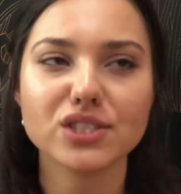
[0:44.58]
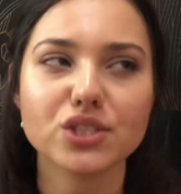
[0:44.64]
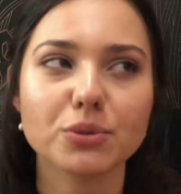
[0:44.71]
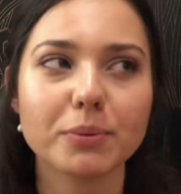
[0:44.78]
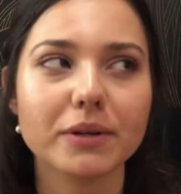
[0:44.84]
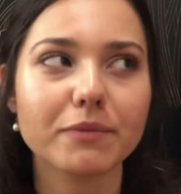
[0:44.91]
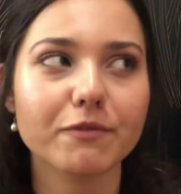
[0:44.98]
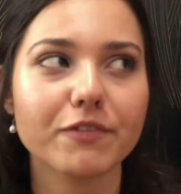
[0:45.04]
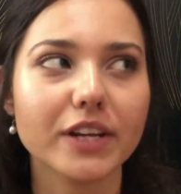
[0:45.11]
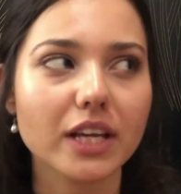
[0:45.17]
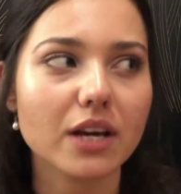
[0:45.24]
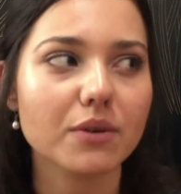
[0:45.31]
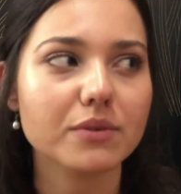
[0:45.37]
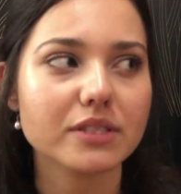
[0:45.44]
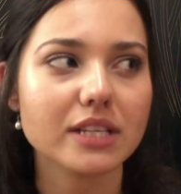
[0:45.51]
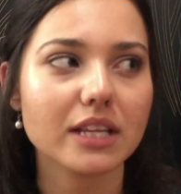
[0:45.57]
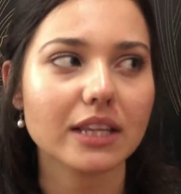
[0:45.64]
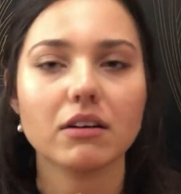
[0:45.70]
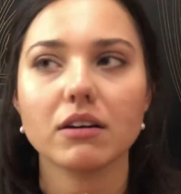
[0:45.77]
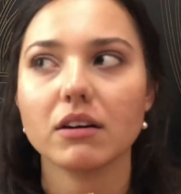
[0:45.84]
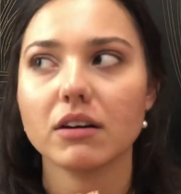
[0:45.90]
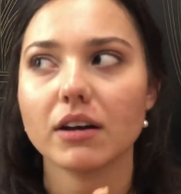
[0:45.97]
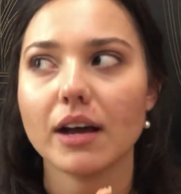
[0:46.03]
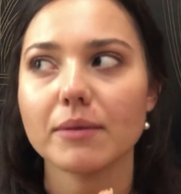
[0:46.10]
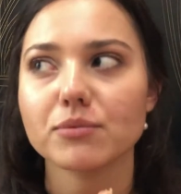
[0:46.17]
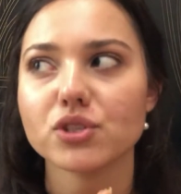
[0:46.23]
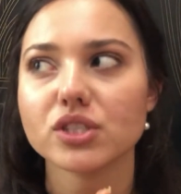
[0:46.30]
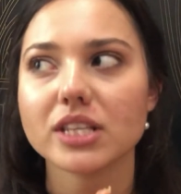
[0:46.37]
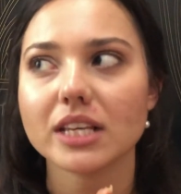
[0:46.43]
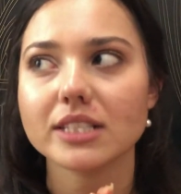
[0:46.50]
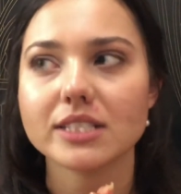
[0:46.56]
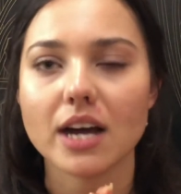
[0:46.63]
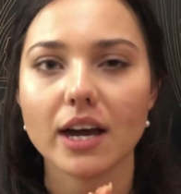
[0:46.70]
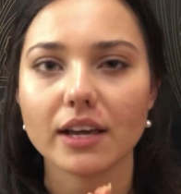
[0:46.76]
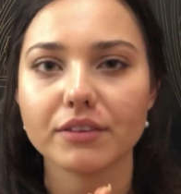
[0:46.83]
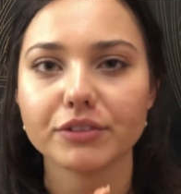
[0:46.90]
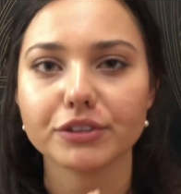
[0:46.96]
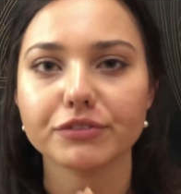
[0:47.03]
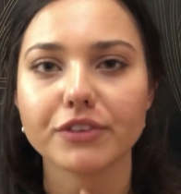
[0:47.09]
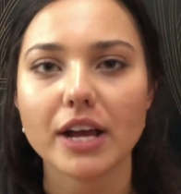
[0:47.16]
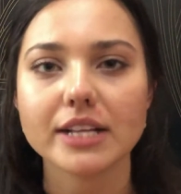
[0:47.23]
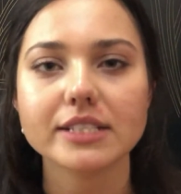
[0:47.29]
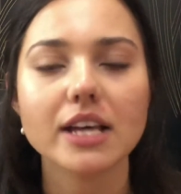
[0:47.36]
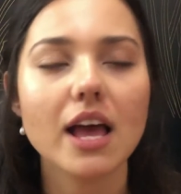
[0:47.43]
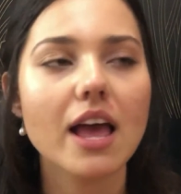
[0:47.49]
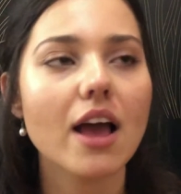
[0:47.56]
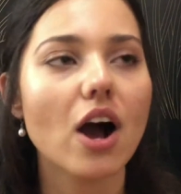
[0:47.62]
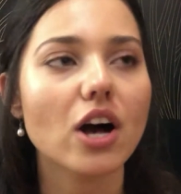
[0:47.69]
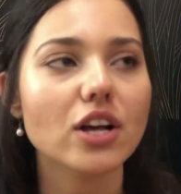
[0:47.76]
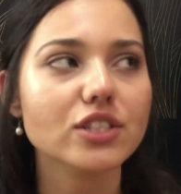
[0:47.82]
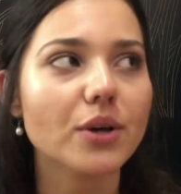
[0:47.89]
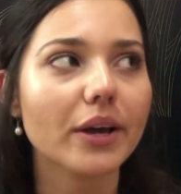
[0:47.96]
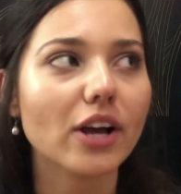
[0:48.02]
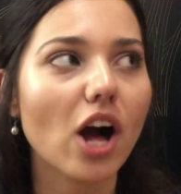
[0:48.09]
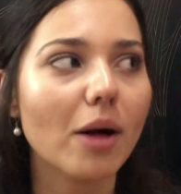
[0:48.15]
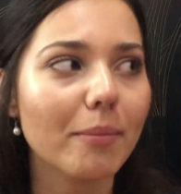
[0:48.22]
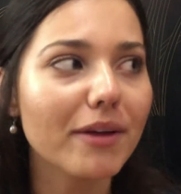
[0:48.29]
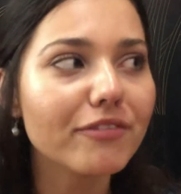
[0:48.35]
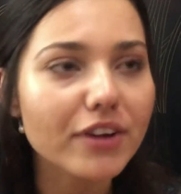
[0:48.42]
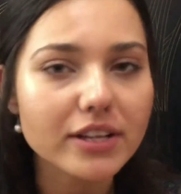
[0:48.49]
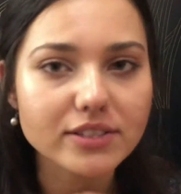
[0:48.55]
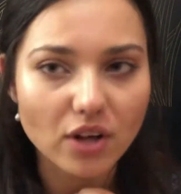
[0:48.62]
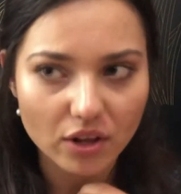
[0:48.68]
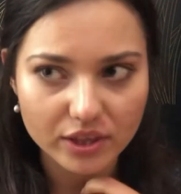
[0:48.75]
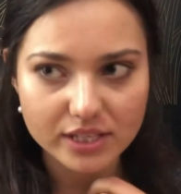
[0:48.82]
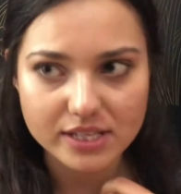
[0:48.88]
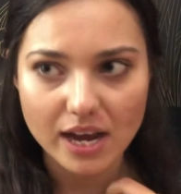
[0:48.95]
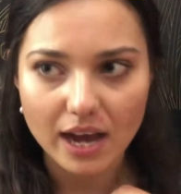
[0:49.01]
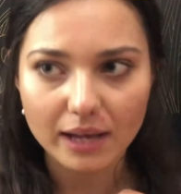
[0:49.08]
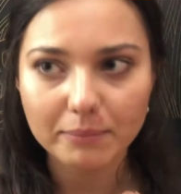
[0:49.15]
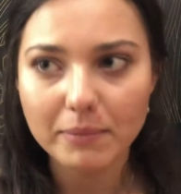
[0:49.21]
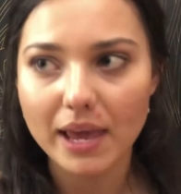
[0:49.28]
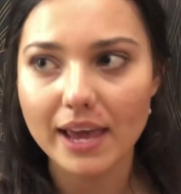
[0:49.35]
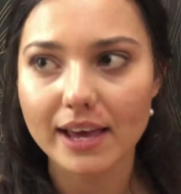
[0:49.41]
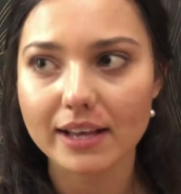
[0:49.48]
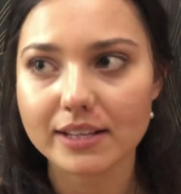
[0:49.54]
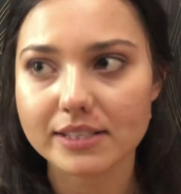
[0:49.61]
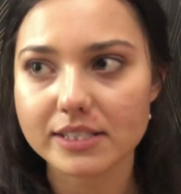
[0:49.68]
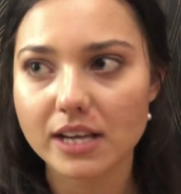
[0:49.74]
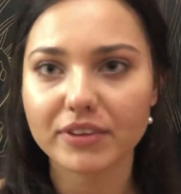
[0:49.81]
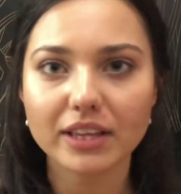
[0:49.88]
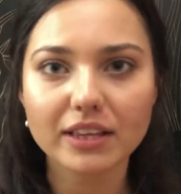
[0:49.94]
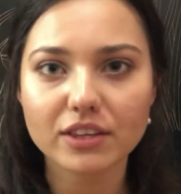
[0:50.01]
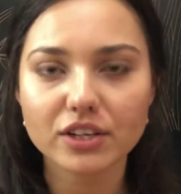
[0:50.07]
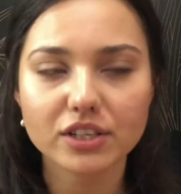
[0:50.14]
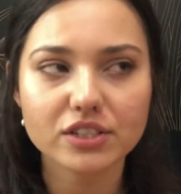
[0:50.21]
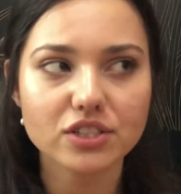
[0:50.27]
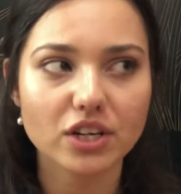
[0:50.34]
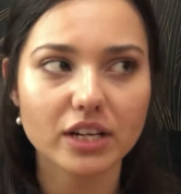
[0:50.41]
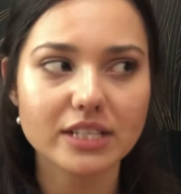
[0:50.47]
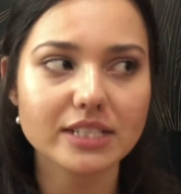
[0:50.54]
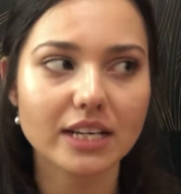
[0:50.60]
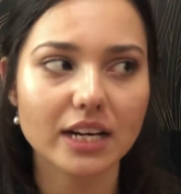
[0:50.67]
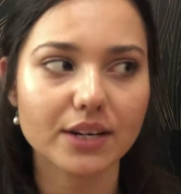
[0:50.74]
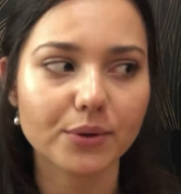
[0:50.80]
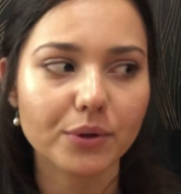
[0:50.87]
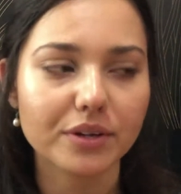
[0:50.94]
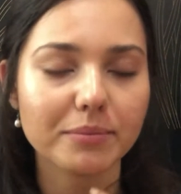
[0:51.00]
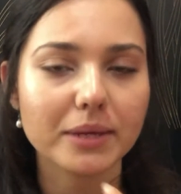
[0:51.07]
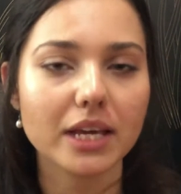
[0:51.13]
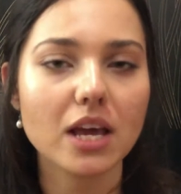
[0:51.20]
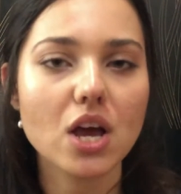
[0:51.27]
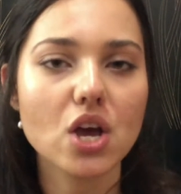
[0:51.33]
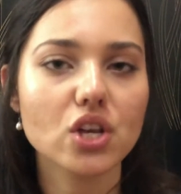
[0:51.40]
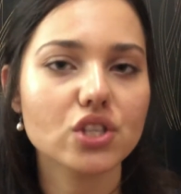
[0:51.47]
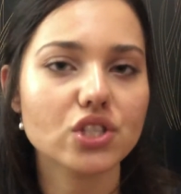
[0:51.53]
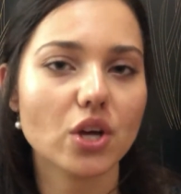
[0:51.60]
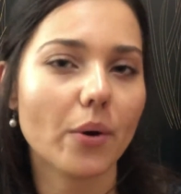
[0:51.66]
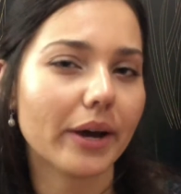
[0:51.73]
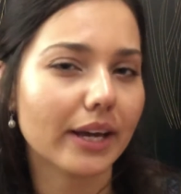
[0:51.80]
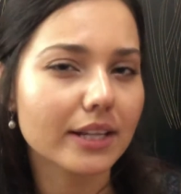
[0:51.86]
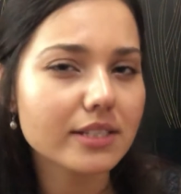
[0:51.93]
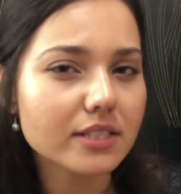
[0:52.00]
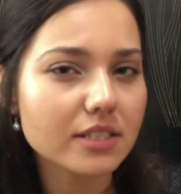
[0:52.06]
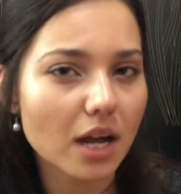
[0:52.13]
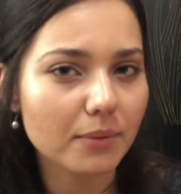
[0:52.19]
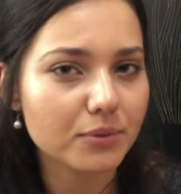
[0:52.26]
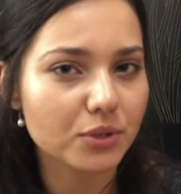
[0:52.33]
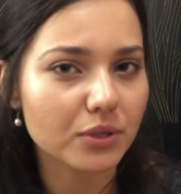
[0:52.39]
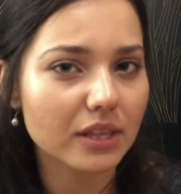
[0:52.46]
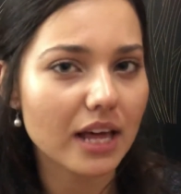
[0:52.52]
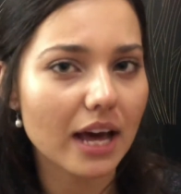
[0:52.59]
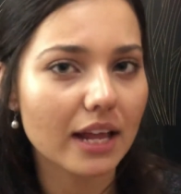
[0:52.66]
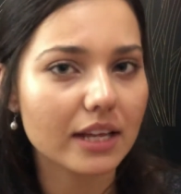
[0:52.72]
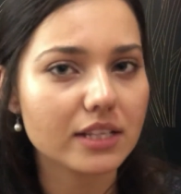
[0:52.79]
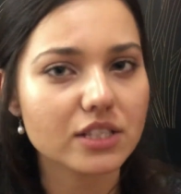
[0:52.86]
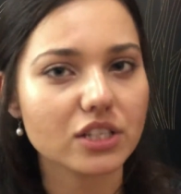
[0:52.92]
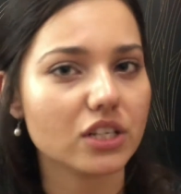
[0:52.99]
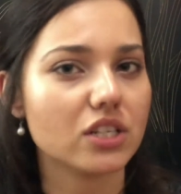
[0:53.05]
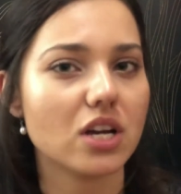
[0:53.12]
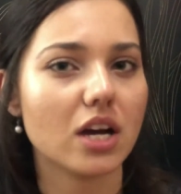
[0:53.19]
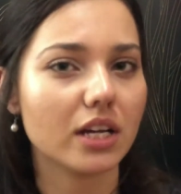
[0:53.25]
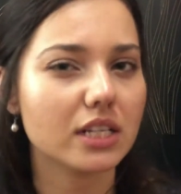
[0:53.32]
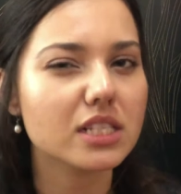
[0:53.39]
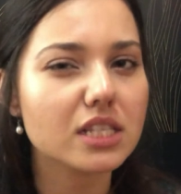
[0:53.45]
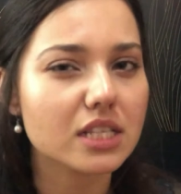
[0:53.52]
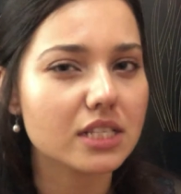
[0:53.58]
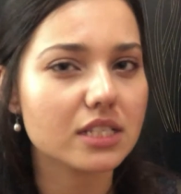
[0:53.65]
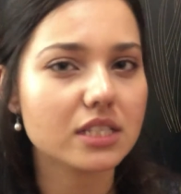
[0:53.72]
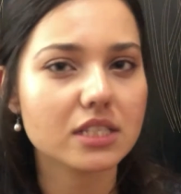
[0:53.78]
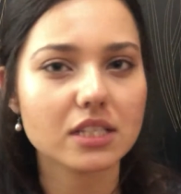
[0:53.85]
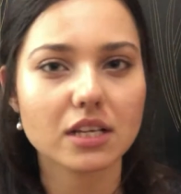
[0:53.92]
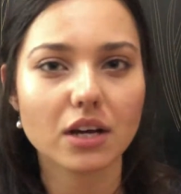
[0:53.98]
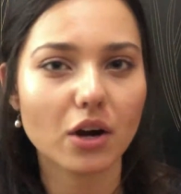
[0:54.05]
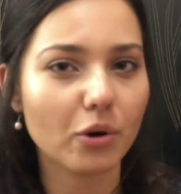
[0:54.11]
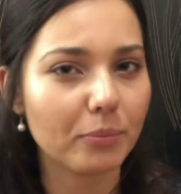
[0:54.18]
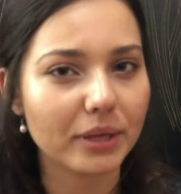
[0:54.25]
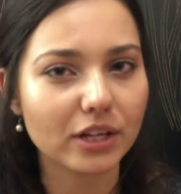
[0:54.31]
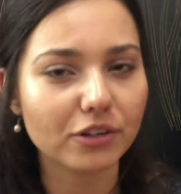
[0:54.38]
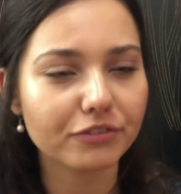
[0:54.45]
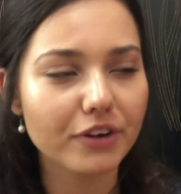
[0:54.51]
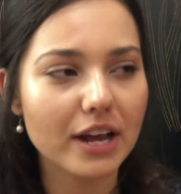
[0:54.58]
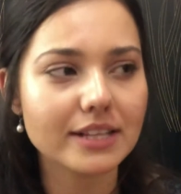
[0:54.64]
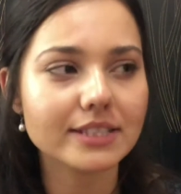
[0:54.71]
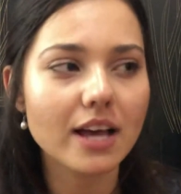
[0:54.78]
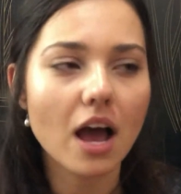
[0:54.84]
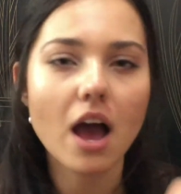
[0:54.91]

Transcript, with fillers: stupid videos and ugh, I'm just like dying for a friend. Also, I call my friends all the time and I feel like they're starting to get annoyed at me. So I got to stop doing that and start talking to these Omegle friends.